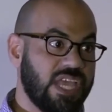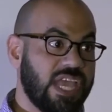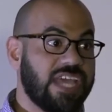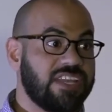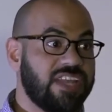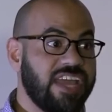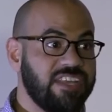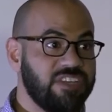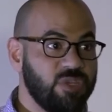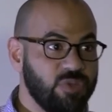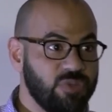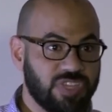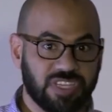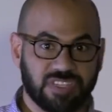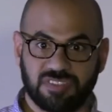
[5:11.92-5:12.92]
And I knew
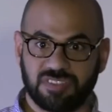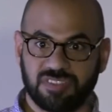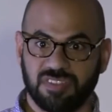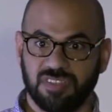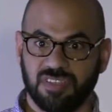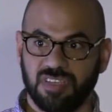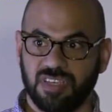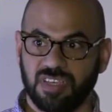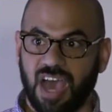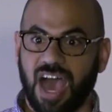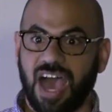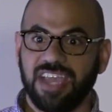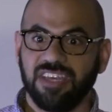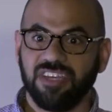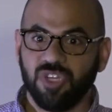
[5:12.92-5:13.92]
this.
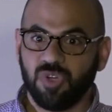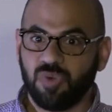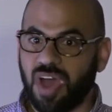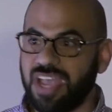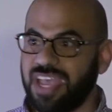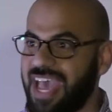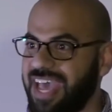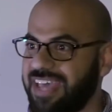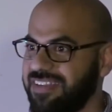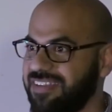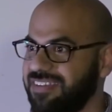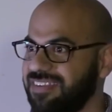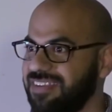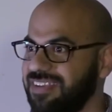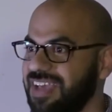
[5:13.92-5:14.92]
I knew I had it.
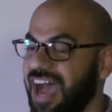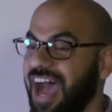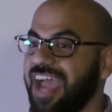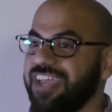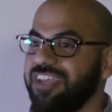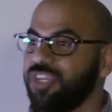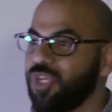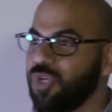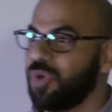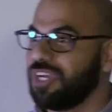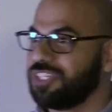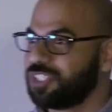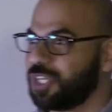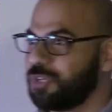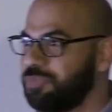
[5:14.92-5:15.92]
I knew I
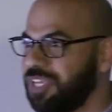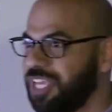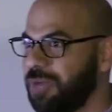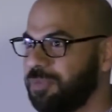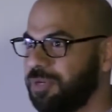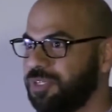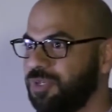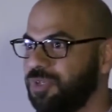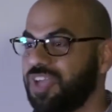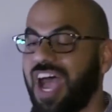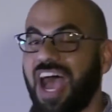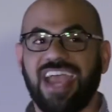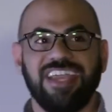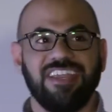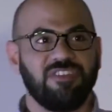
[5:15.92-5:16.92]
should be able to do this.
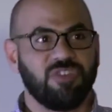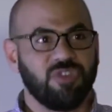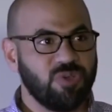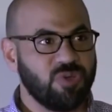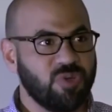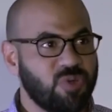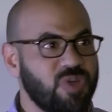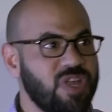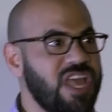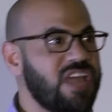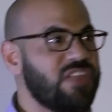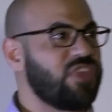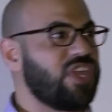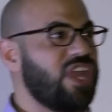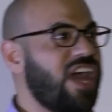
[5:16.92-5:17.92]
I knew
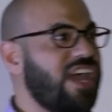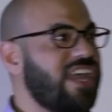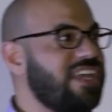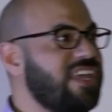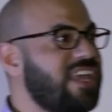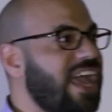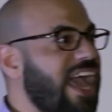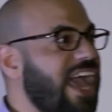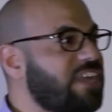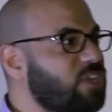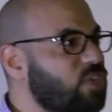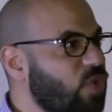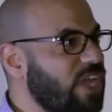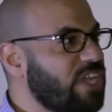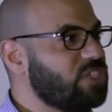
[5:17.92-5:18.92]
that I had
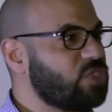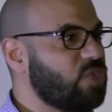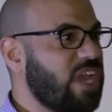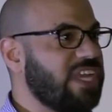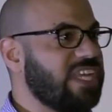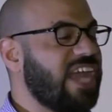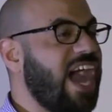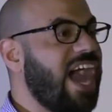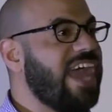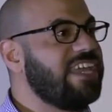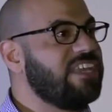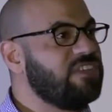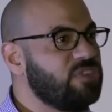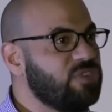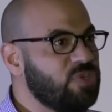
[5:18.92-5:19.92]
great training.
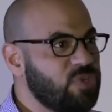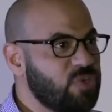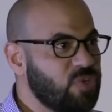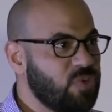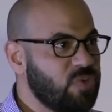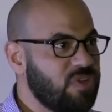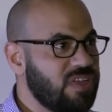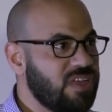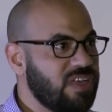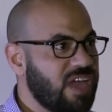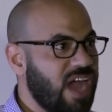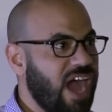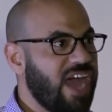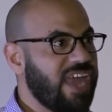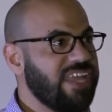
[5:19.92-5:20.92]
I knew
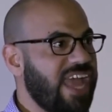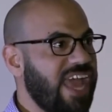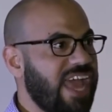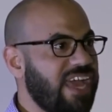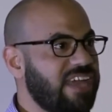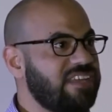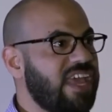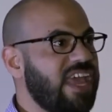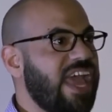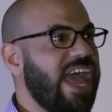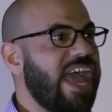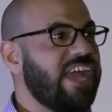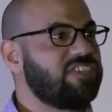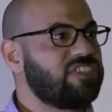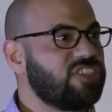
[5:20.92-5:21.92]
I had
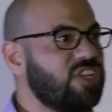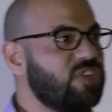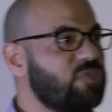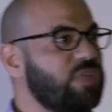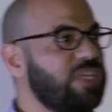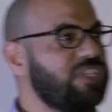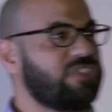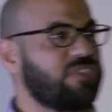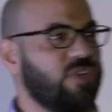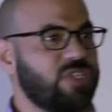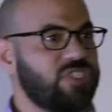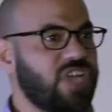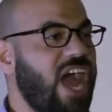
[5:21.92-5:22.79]
excellent research.